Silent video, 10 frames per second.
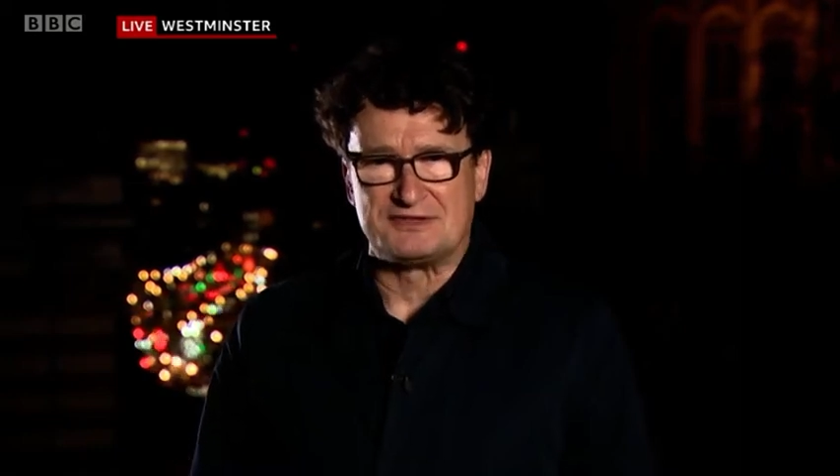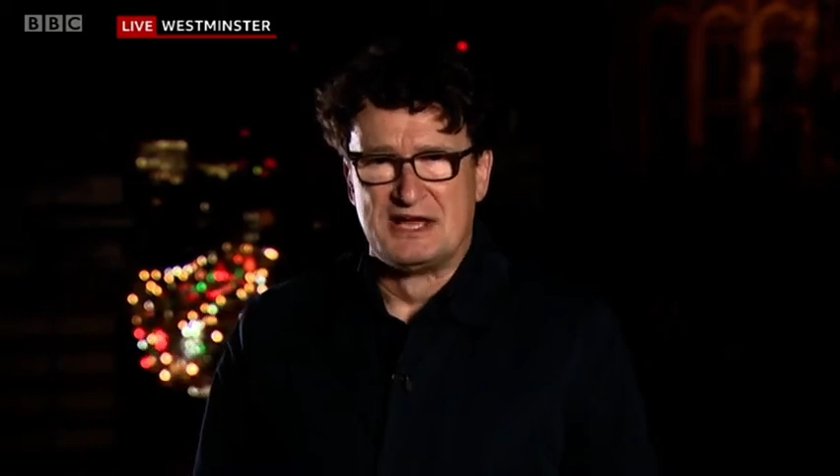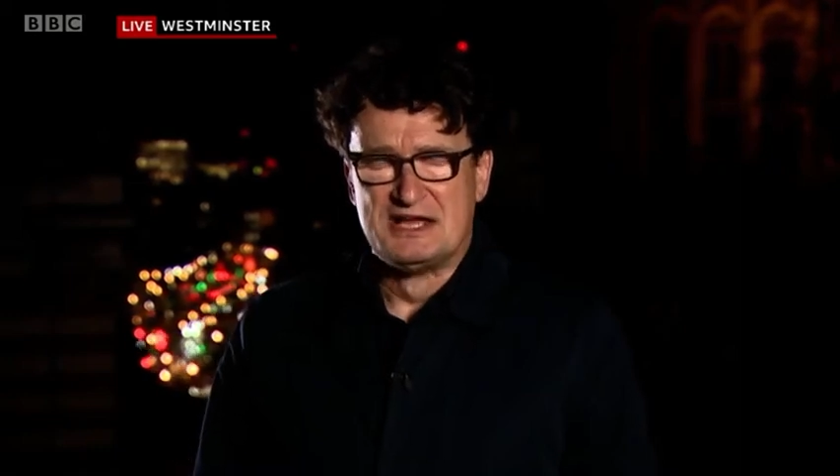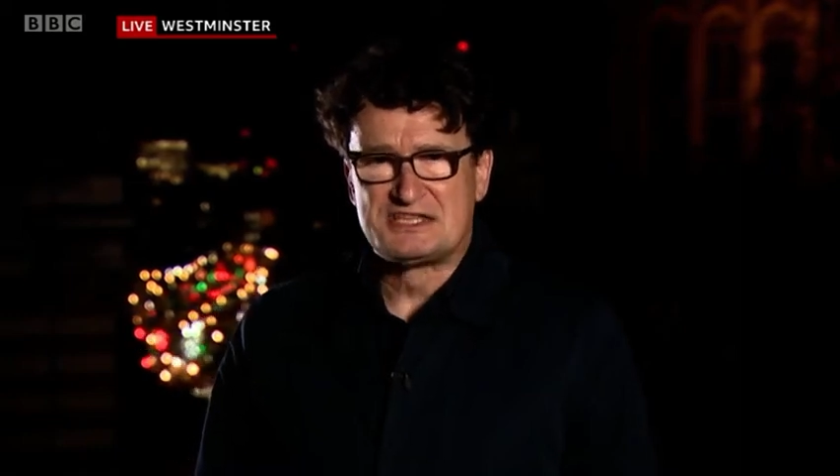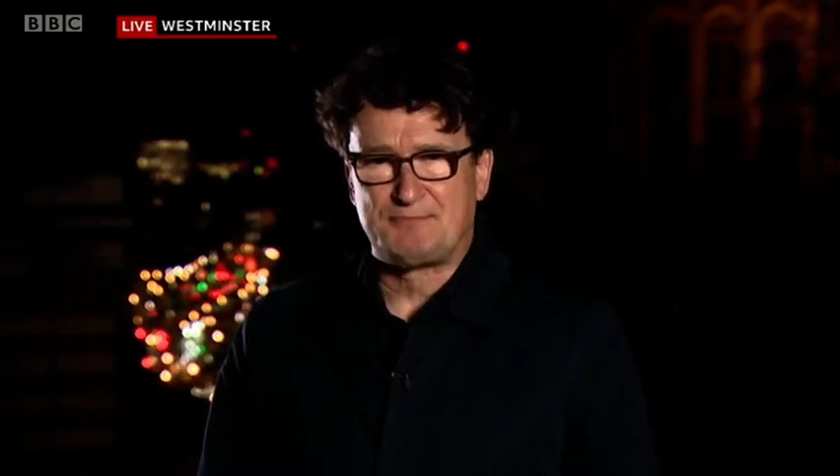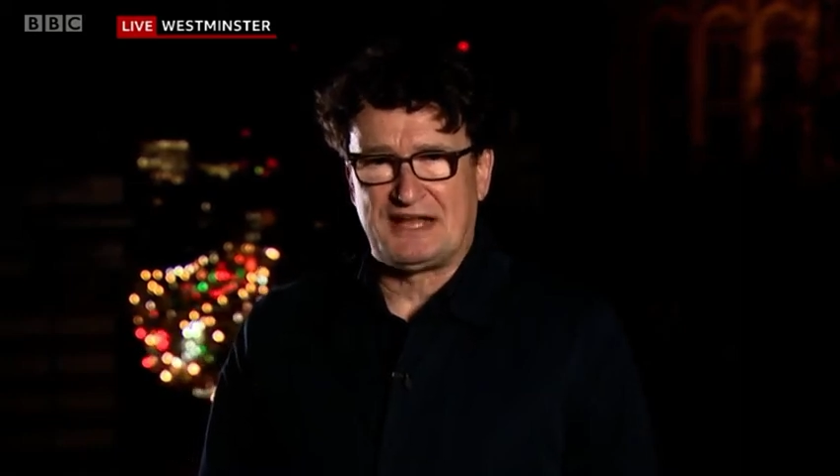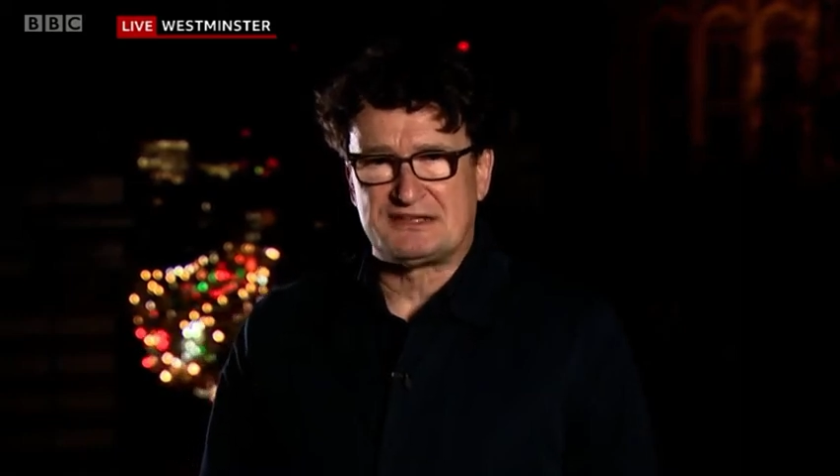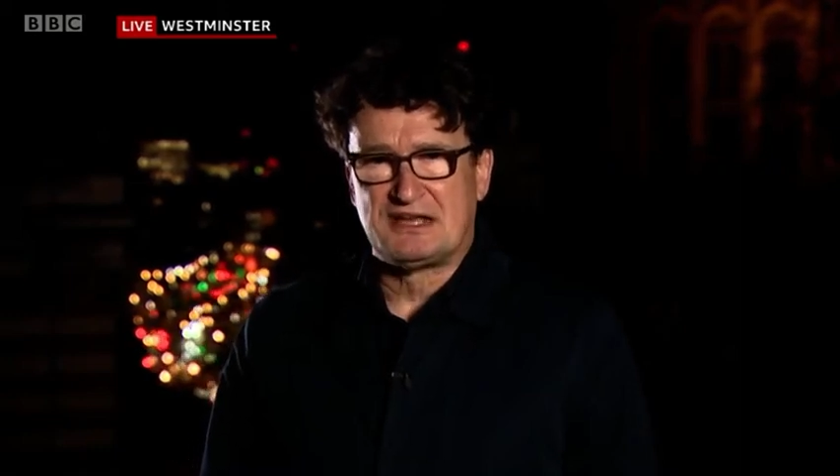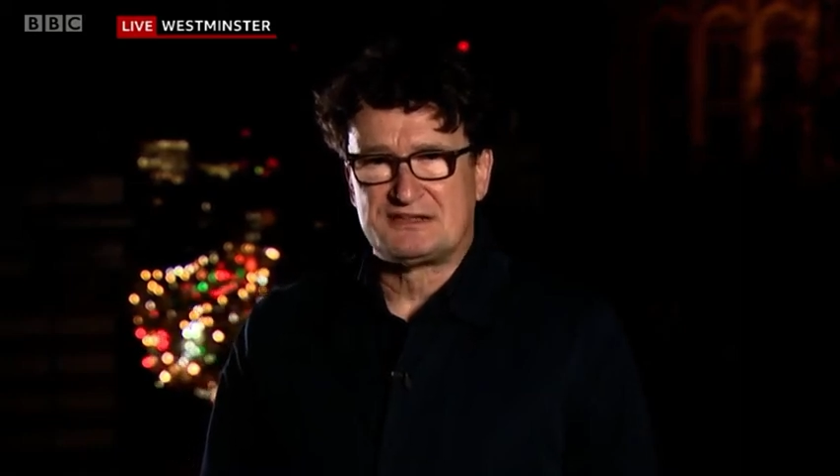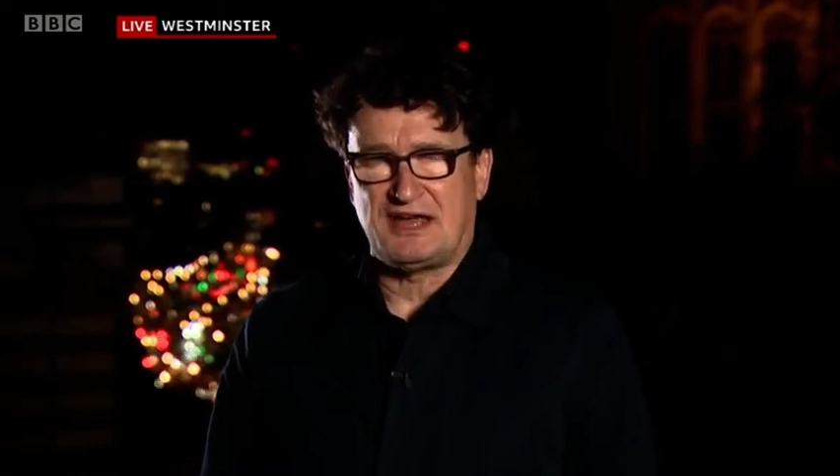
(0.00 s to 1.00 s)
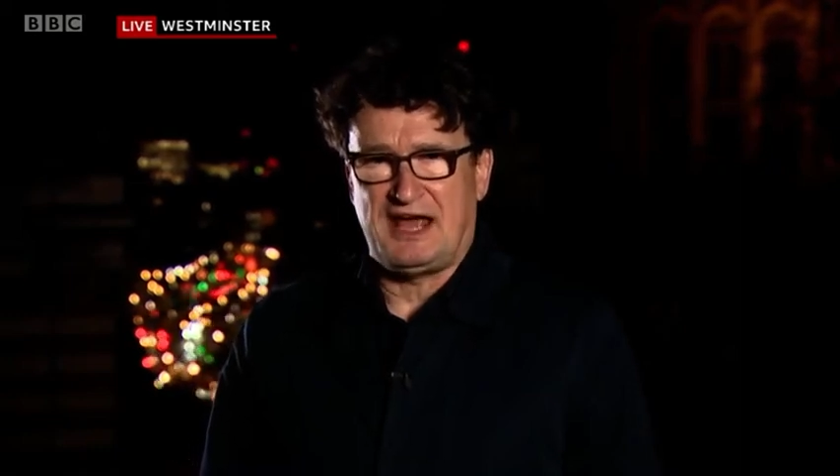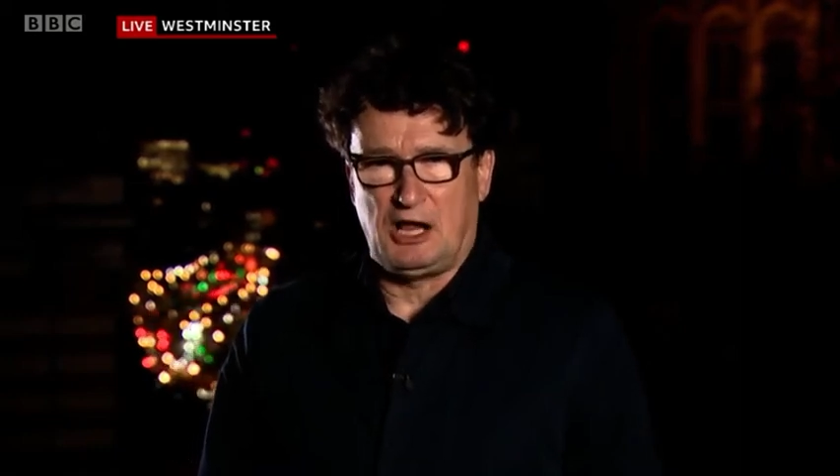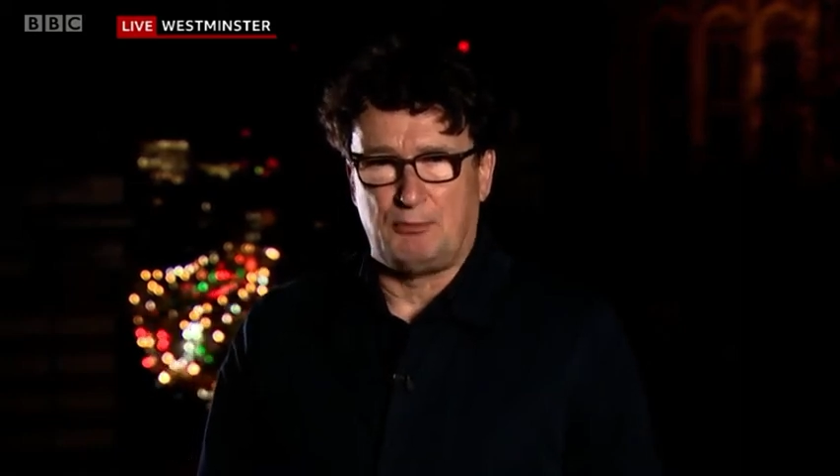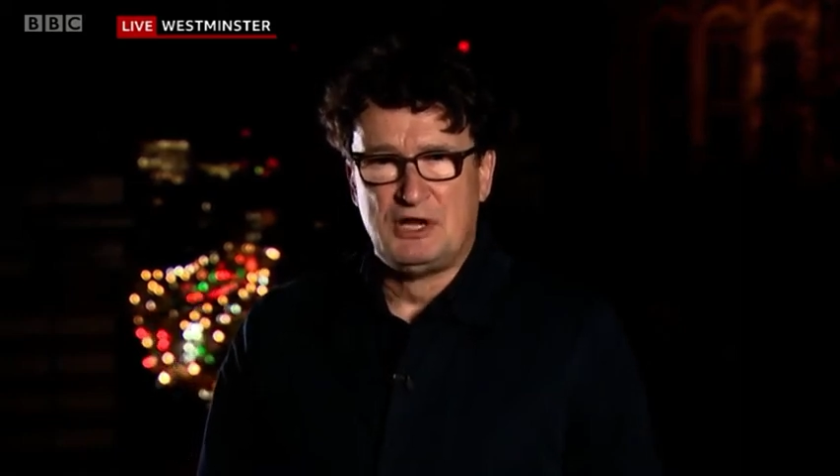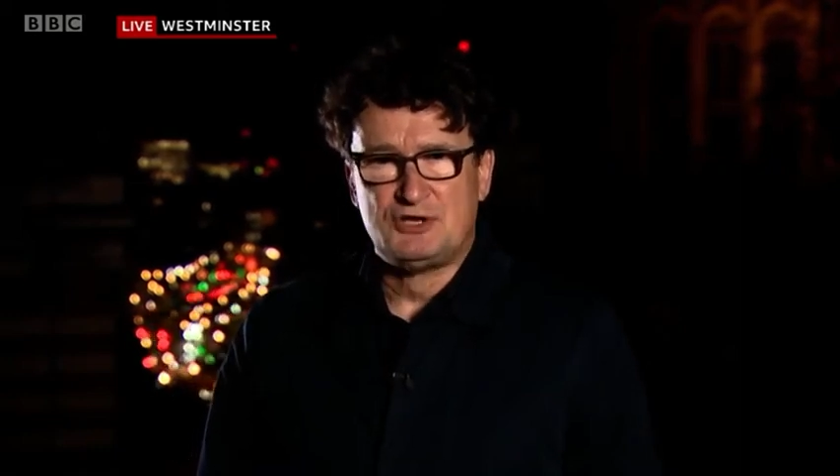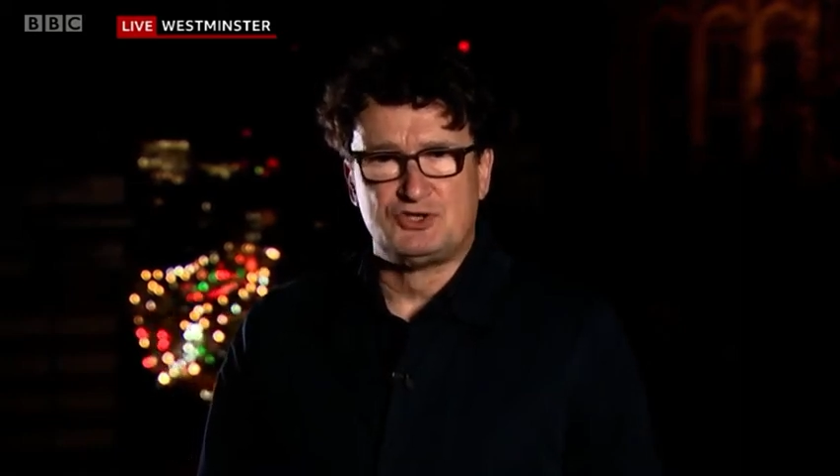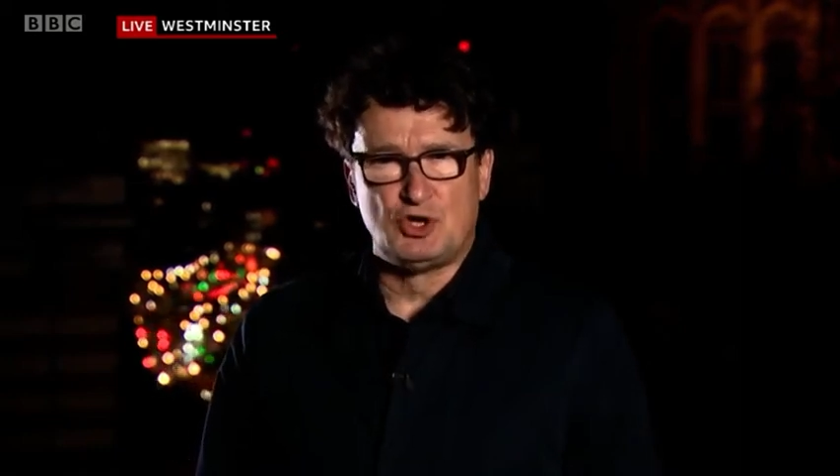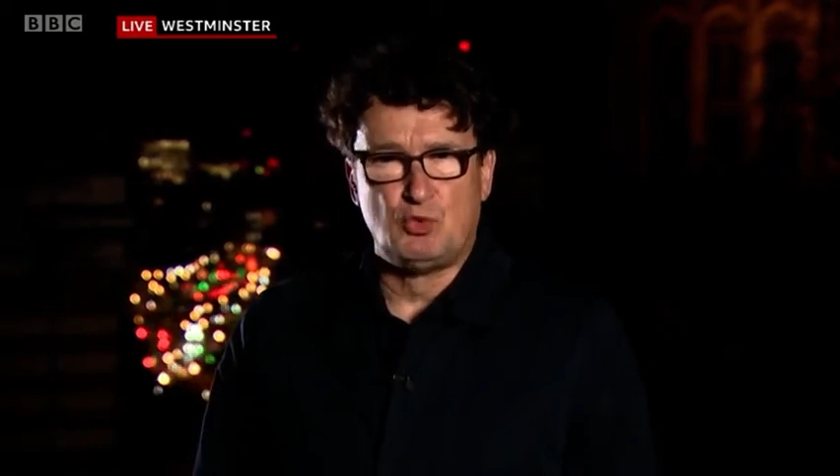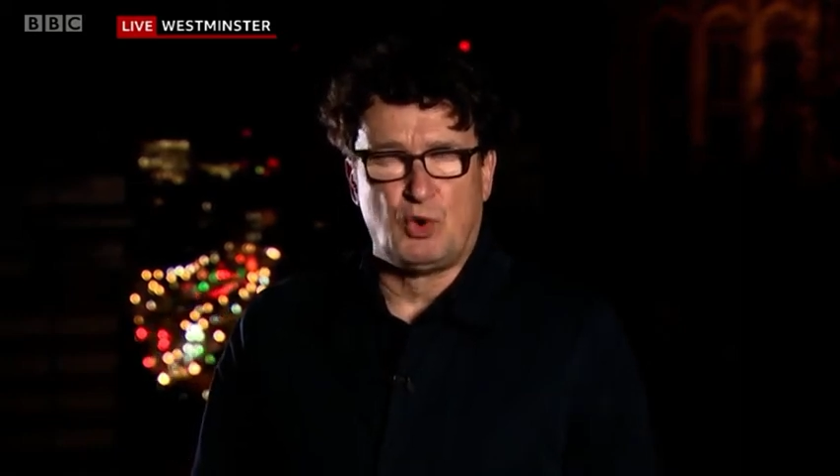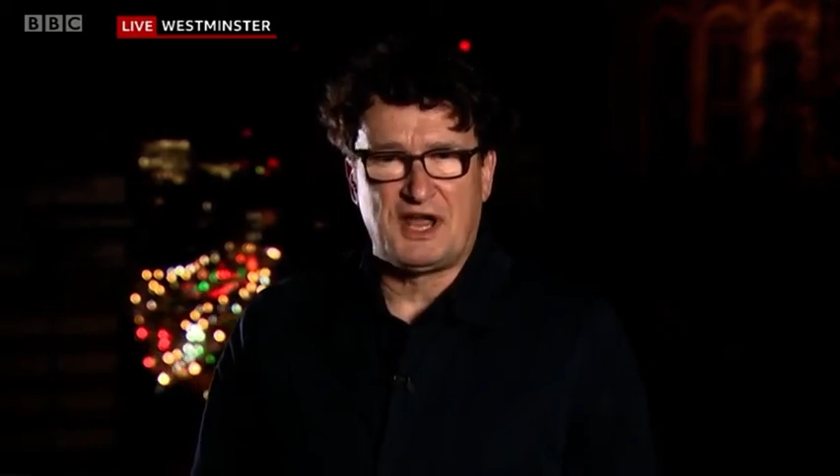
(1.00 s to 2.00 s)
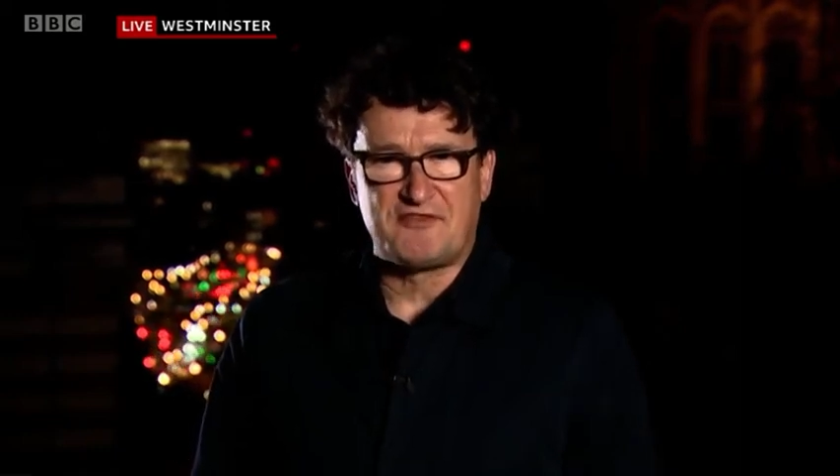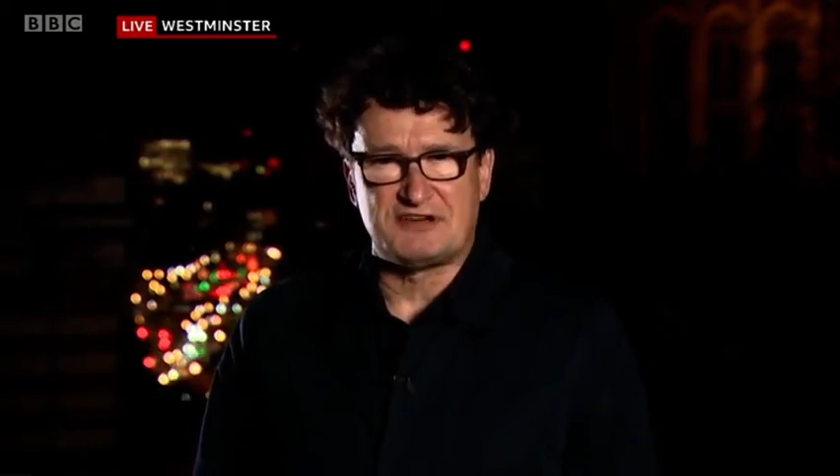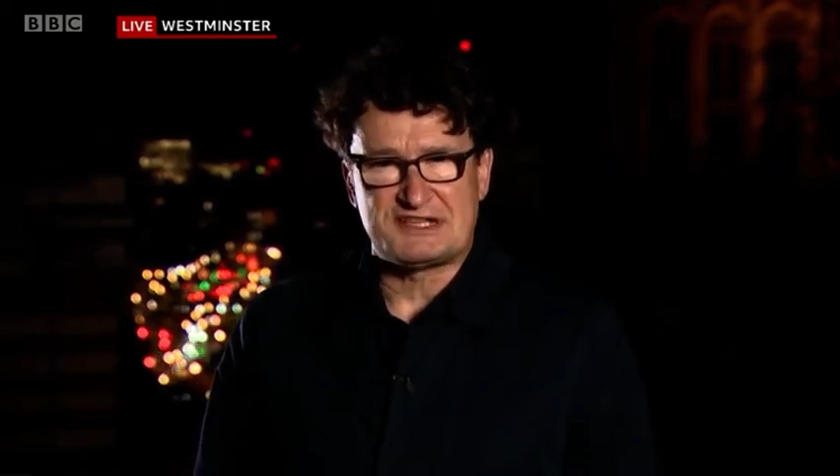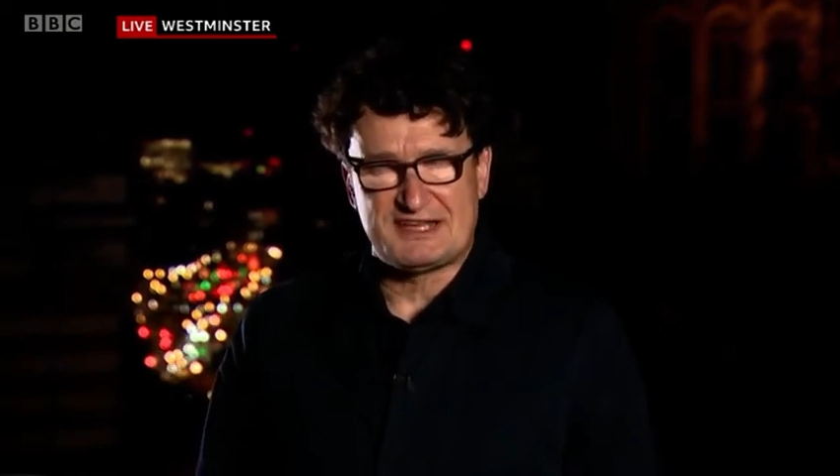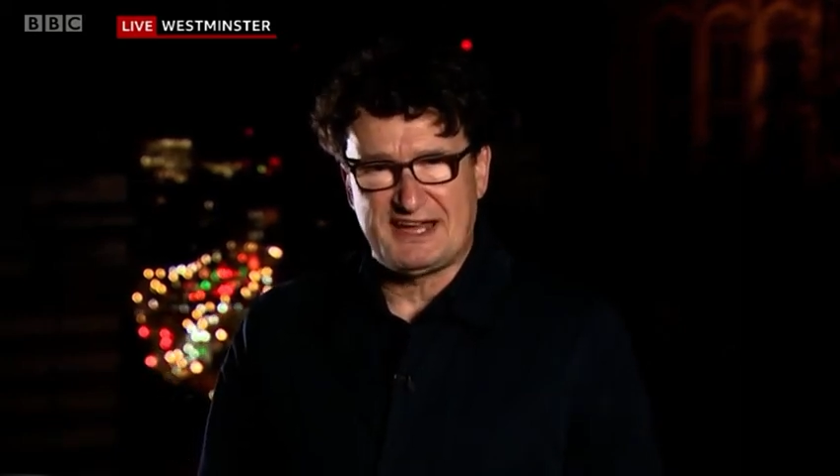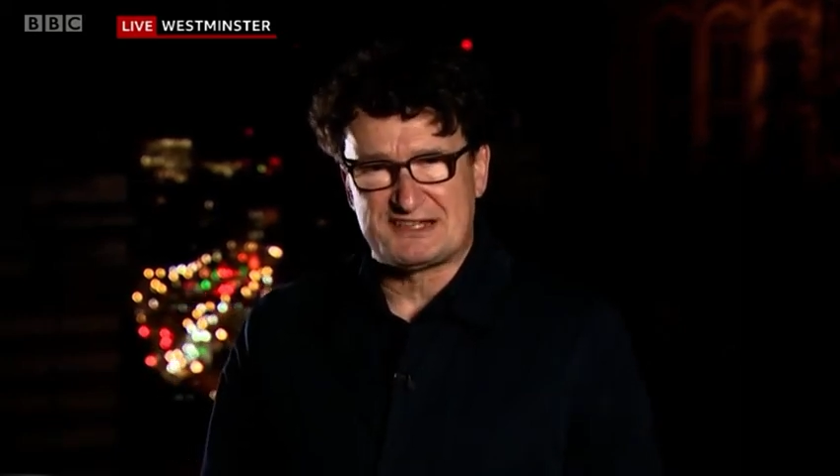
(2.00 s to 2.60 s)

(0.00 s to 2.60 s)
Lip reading: spent to help do whatever it takes.